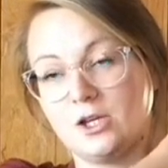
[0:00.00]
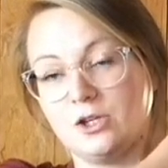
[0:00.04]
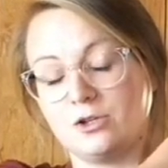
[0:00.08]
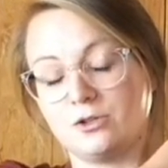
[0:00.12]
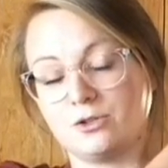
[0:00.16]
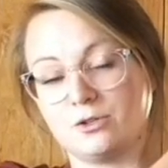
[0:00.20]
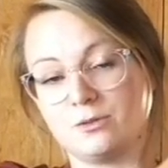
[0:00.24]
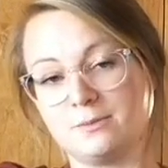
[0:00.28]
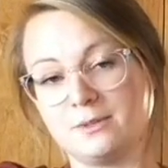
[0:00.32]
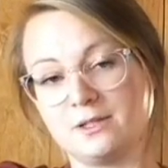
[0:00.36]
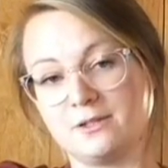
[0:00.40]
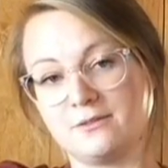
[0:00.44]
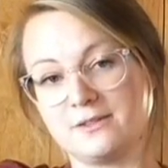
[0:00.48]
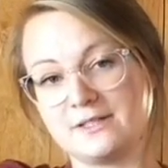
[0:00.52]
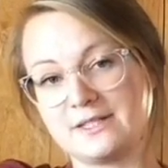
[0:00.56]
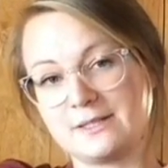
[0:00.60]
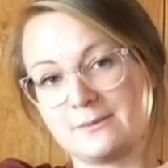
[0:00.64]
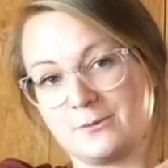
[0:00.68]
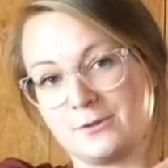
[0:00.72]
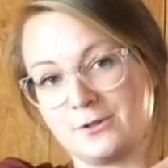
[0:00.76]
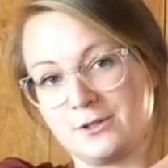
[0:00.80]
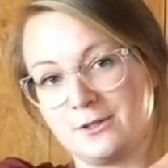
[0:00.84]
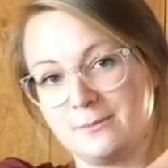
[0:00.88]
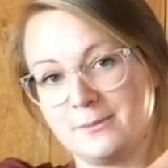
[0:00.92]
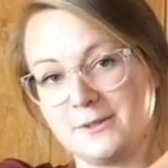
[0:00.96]
you're a bit of a
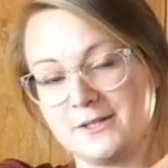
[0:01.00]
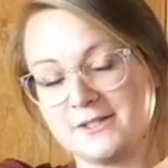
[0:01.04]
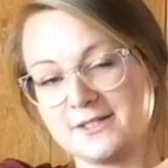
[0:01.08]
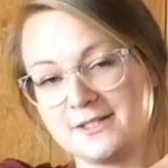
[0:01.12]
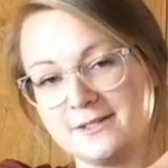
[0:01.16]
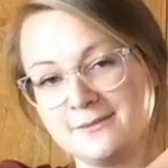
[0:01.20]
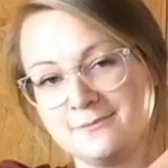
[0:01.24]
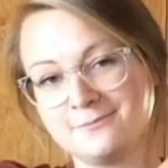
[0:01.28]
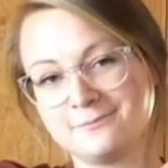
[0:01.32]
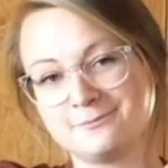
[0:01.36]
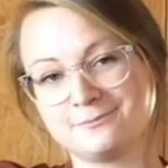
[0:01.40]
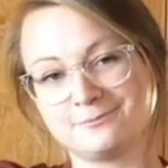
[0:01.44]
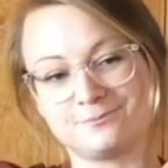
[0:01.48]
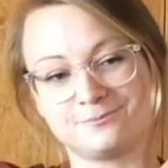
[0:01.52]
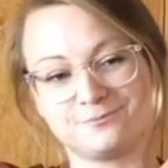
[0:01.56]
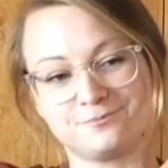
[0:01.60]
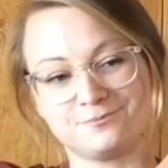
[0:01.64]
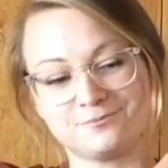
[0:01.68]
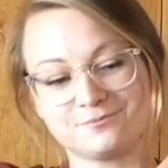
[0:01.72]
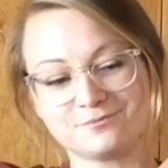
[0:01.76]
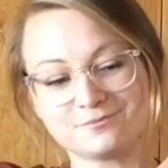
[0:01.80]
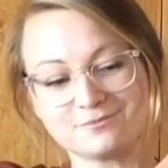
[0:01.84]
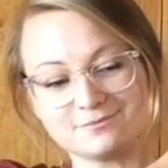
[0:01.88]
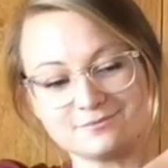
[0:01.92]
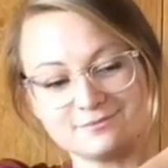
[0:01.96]
smaller person.
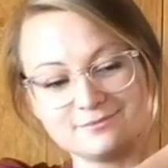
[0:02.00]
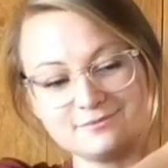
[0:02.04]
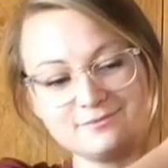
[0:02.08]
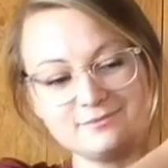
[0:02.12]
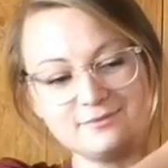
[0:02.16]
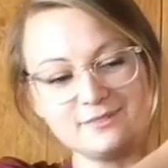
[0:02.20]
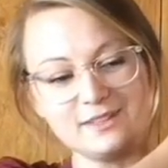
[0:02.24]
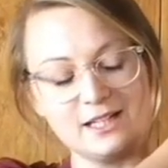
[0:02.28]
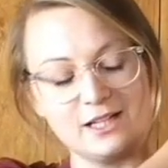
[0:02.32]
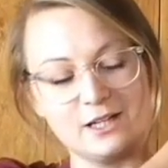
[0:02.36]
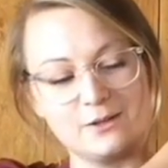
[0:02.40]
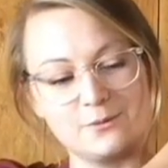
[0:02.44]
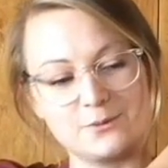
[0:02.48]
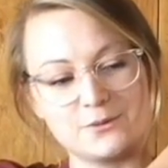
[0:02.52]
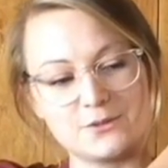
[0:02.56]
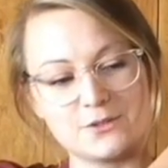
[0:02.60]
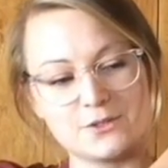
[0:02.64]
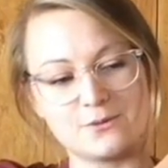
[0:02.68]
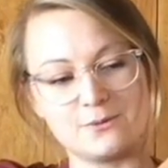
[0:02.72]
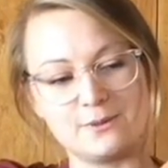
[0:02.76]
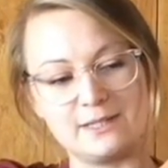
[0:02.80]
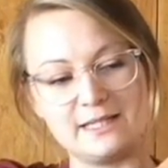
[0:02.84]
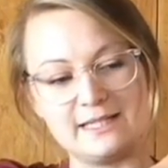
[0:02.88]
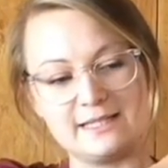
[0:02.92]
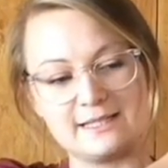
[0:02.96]
And we'll
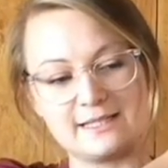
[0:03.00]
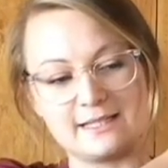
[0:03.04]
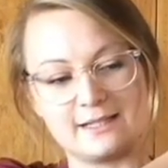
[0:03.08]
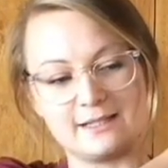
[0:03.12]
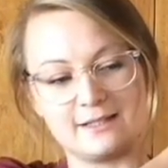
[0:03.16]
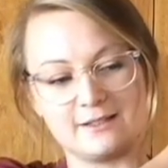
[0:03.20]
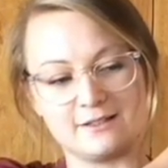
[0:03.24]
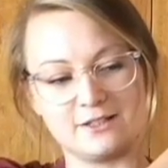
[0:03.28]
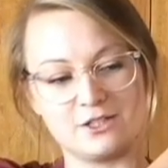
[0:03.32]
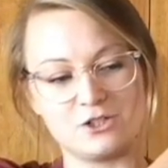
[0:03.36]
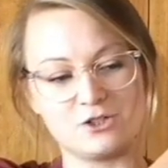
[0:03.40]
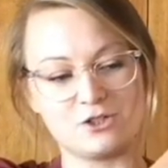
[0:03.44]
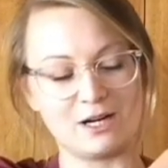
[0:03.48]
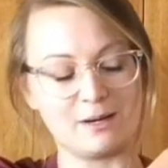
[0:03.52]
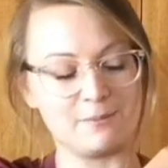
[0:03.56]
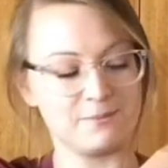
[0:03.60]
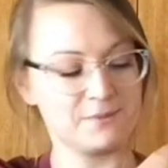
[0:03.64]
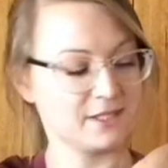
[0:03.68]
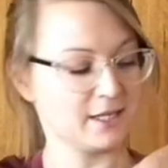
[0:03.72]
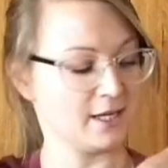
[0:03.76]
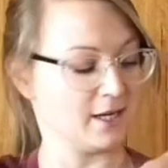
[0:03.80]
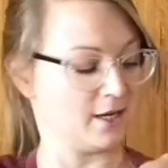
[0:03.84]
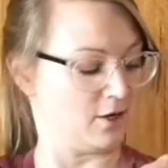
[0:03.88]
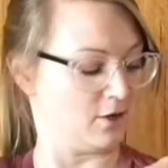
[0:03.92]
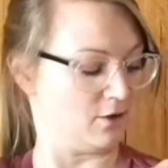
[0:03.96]
squeeze along the
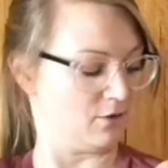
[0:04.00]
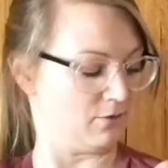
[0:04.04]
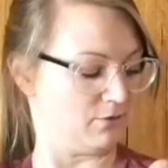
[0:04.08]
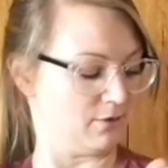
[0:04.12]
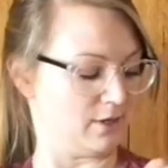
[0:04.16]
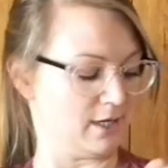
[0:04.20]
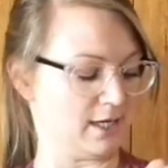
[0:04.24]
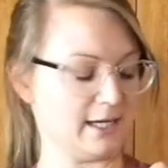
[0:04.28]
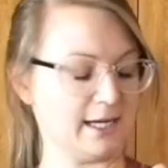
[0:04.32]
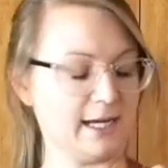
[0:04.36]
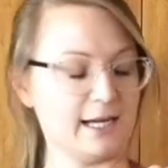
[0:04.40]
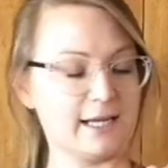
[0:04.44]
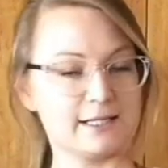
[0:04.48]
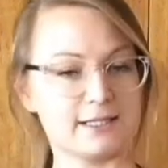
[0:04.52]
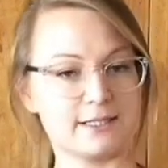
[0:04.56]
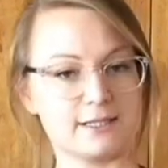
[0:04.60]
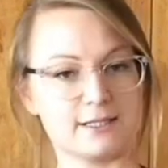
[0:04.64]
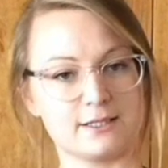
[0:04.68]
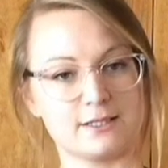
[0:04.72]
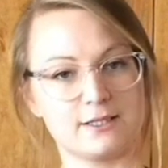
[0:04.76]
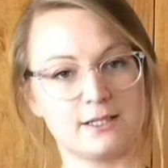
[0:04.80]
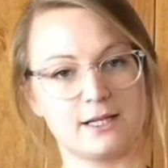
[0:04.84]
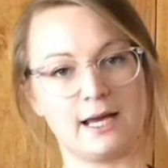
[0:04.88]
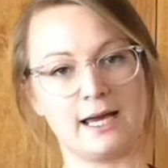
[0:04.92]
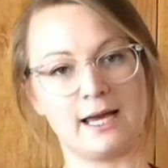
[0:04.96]
traps right
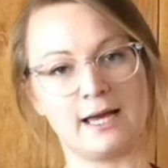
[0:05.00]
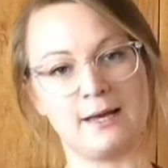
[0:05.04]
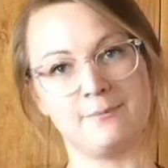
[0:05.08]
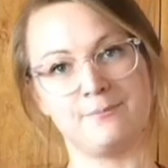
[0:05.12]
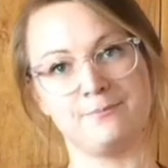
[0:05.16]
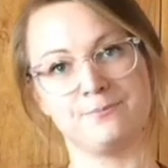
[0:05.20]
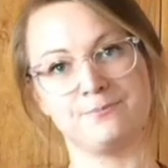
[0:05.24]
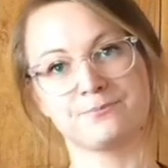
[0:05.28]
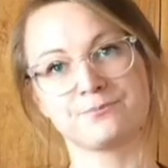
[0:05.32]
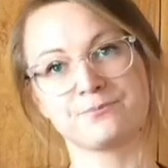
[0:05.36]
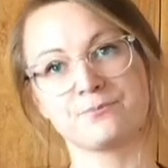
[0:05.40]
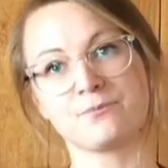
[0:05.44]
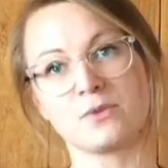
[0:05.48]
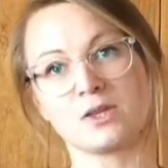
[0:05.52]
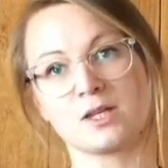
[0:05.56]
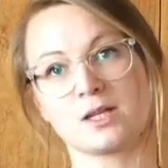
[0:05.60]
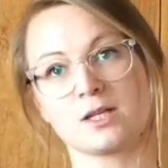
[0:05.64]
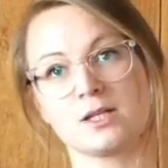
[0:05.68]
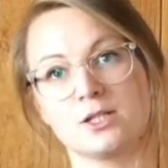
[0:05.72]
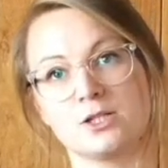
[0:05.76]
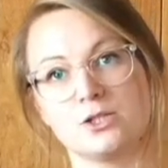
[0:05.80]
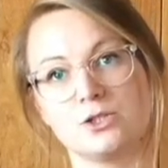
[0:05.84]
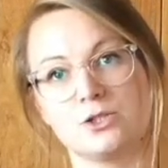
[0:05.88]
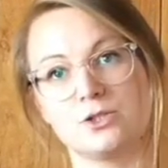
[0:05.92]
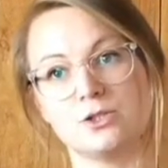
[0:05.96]
out
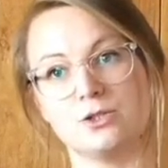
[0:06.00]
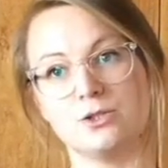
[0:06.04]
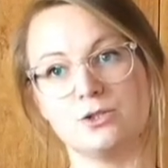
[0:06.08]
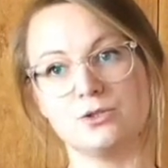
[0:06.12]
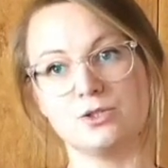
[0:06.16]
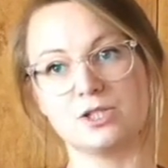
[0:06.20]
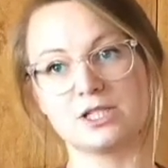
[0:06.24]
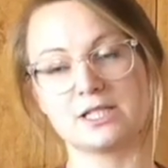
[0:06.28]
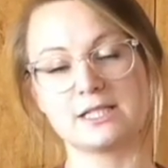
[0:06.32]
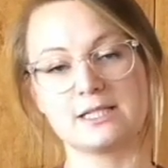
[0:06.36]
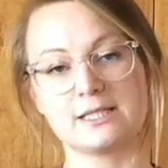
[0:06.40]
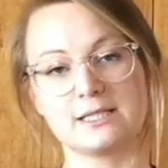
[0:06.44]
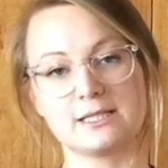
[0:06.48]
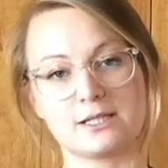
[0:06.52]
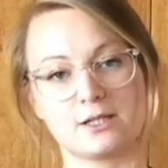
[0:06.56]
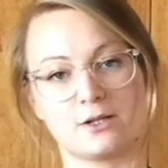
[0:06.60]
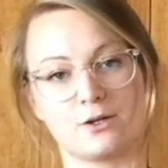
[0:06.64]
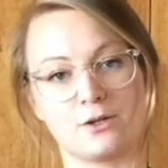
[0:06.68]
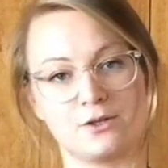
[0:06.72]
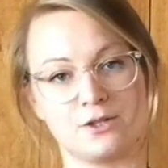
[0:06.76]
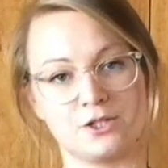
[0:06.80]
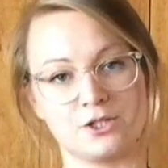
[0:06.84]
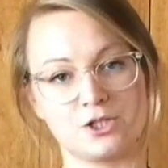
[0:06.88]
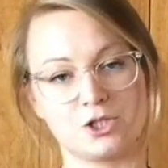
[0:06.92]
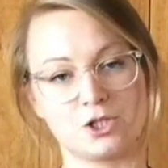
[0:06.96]
to just
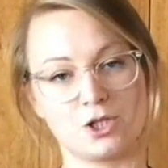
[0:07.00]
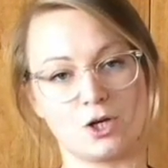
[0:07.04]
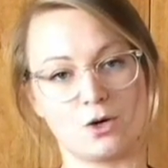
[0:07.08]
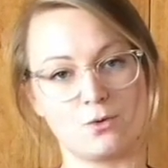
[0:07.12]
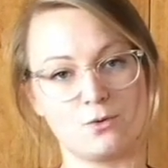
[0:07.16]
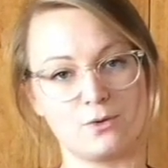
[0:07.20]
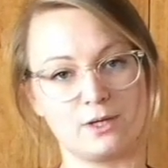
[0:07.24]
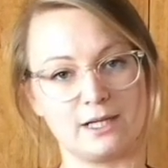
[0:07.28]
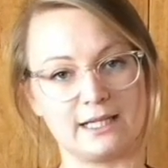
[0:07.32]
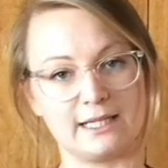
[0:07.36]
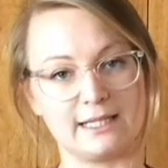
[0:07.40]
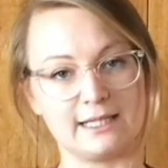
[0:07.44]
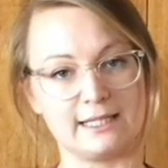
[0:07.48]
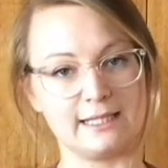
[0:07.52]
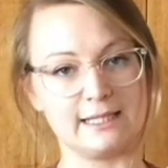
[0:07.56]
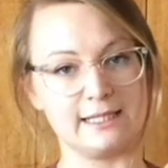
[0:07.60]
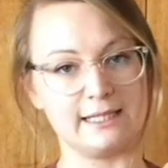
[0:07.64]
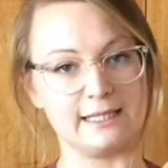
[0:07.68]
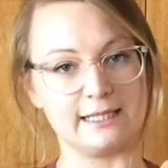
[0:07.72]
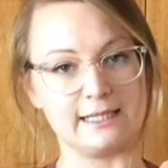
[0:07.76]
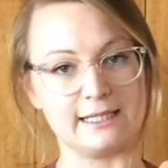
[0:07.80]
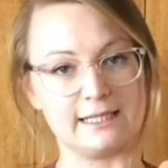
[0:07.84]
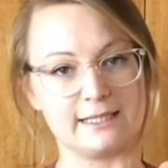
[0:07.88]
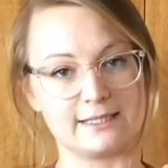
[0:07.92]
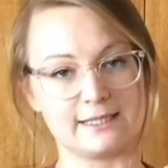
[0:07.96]
on the shoulder
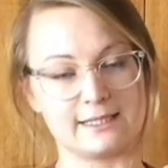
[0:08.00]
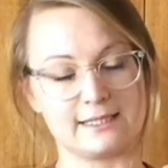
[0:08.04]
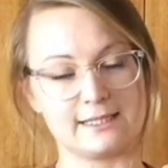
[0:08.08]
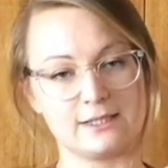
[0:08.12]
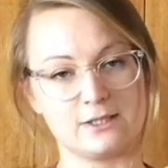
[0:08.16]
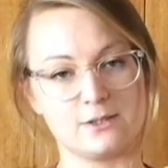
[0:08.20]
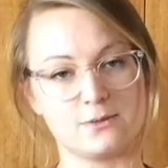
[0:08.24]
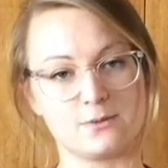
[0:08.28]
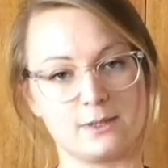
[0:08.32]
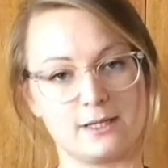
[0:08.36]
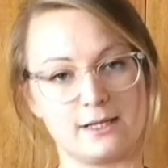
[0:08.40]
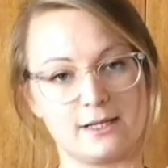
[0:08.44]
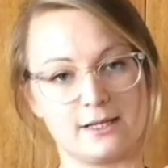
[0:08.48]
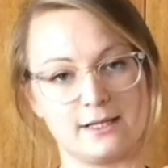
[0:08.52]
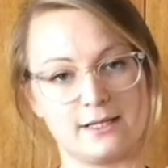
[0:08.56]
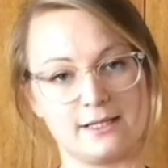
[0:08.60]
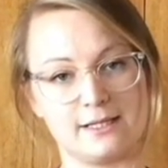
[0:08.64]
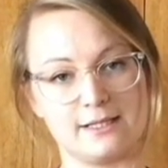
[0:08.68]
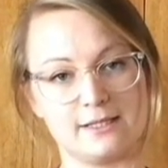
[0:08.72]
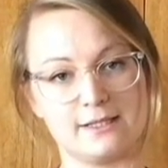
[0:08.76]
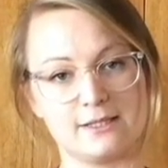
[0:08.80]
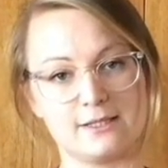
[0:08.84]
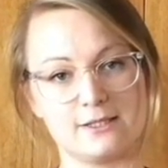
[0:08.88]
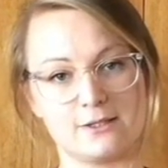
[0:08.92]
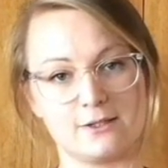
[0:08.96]
here. So this is where it
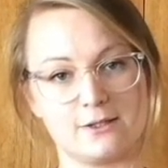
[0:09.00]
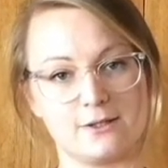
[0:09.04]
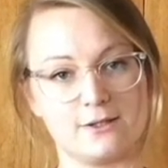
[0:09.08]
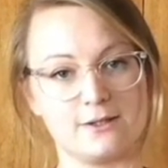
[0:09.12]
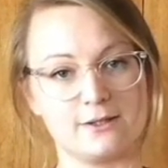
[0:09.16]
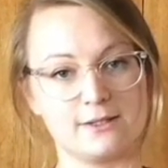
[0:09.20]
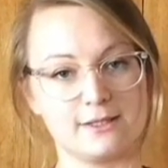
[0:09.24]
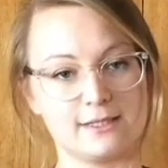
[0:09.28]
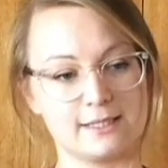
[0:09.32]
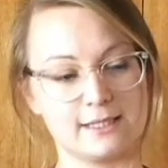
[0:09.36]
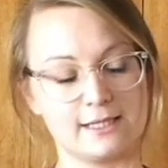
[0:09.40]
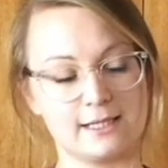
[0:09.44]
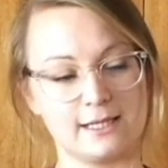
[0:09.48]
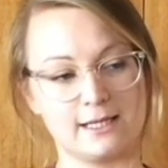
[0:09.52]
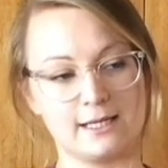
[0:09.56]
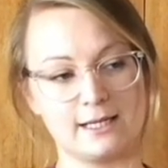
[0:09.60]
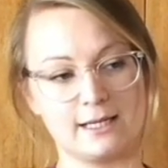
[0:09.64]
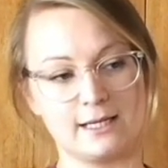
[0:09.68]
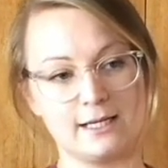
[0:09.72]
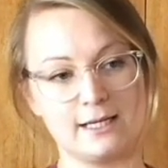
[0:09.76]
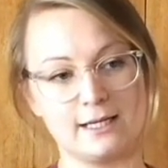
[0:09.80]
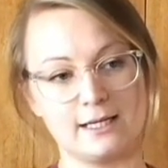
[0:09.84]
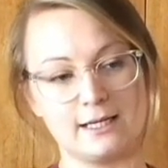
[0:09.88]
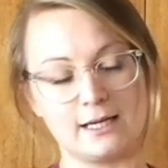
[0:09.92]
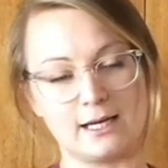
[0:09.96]
inserts
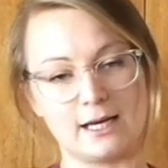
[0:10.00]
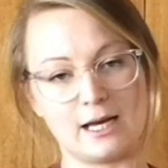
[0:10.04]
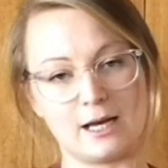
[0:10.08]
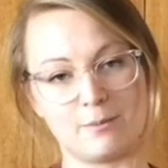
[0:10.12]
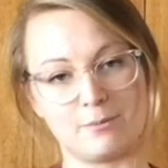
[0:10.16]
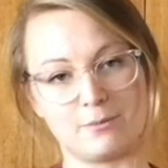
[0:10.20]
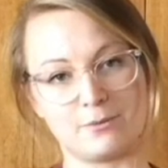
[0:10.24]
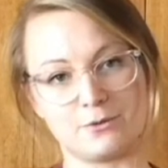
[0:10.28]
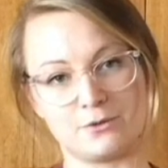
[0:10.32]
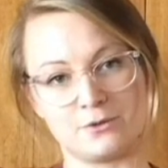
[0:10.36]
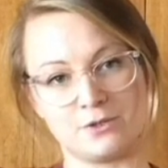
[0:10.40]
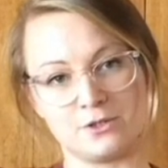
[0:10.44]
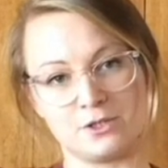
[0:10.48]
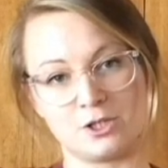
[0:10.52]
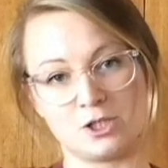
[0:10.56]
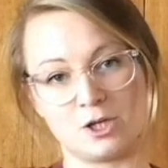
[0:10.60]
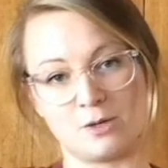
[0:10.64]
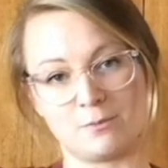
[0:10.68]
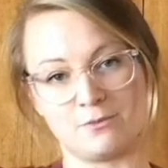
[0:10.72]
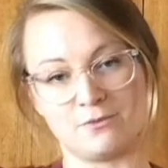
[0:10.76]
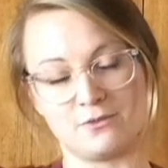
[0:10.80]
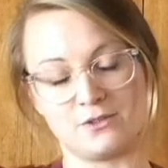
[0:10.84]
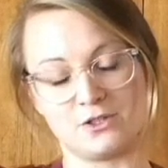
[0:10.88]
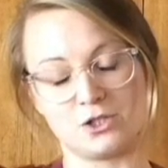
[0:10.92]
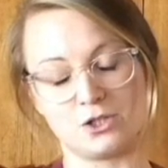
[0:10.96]
up on the
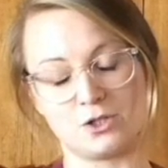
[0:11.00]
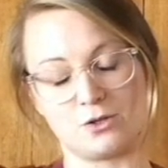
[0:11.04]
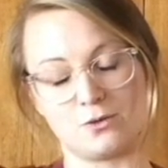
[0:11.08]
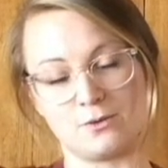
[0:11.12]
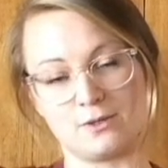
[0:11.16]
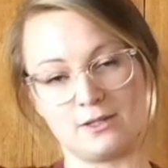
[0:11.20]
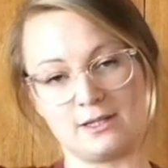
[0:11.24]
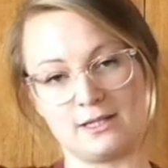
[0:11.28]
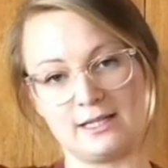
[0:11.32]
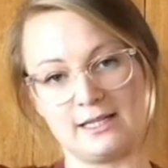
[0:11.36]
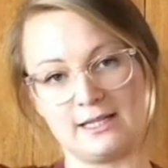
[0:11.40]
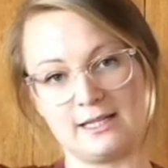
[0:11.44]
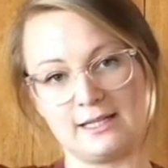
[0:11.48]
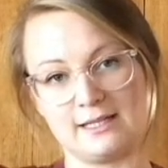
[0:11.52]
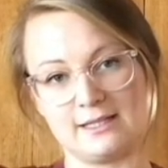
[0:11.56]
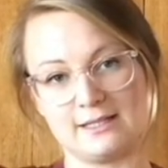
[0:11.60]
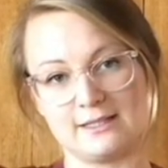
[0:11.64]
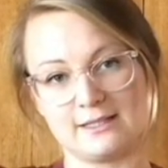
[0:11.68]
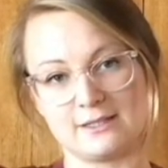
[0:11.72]
top of the shoulder there.